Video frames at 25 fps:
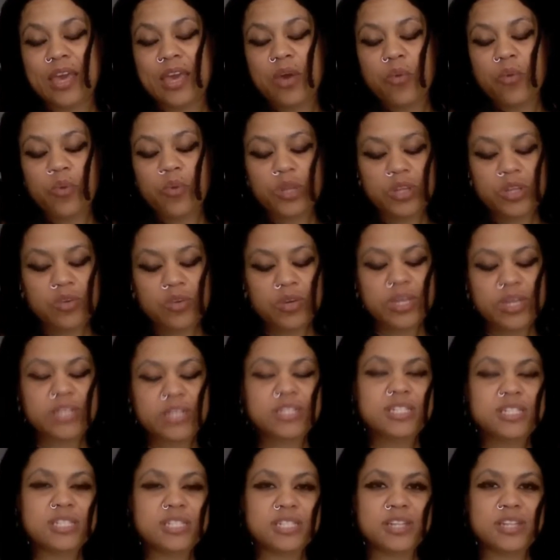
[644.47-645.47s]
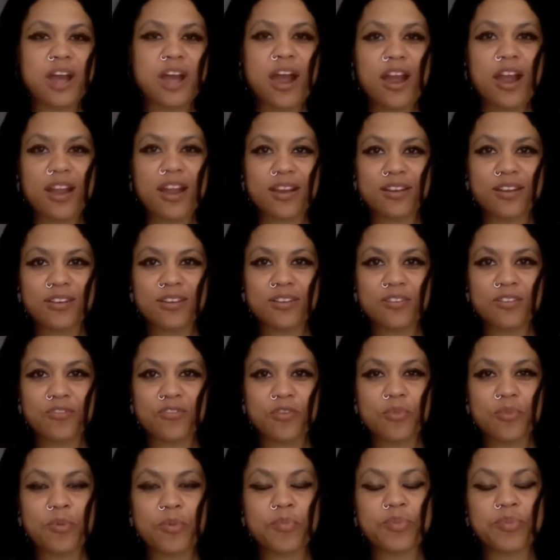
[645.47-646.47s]
When you can start
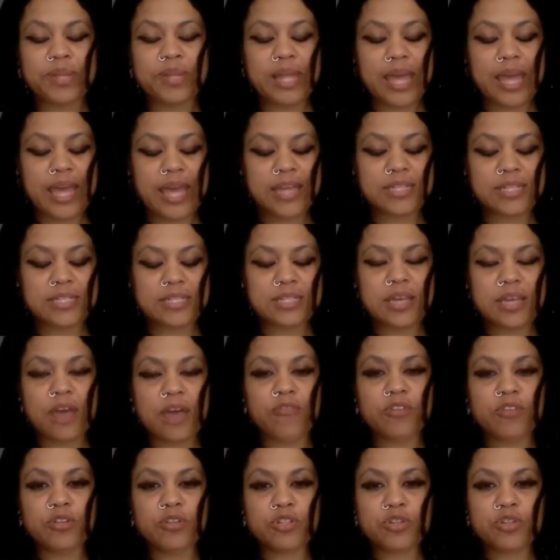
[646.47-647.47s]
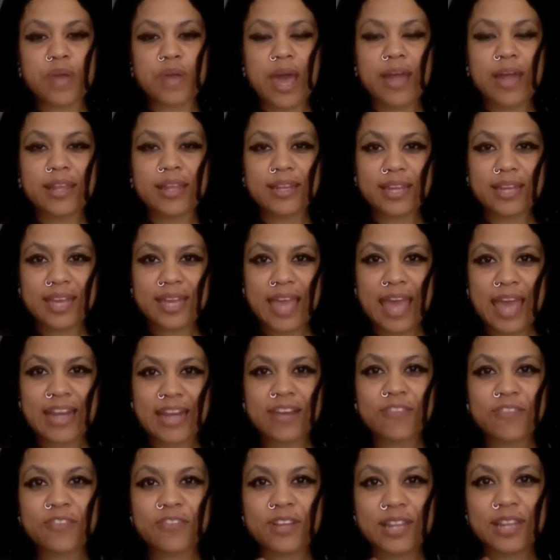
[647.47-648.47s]
from a place of neutrality and
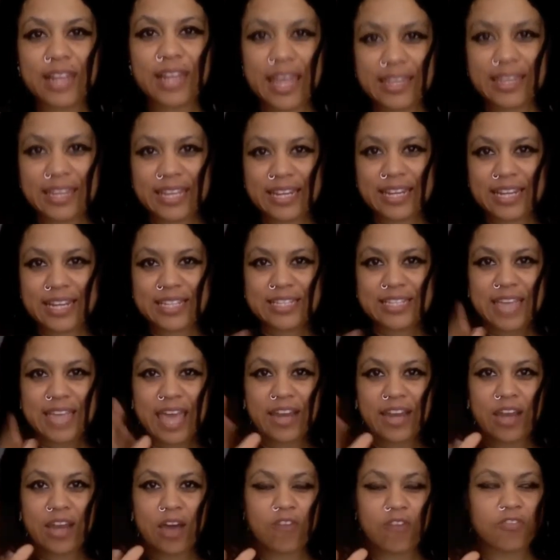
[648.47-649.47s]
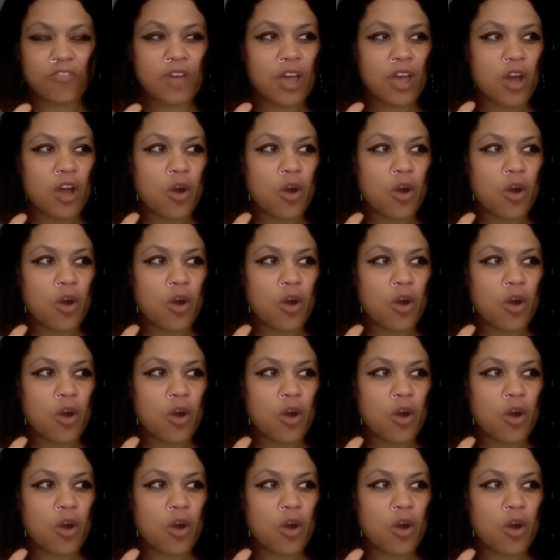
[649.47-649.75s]
of cleanliness and of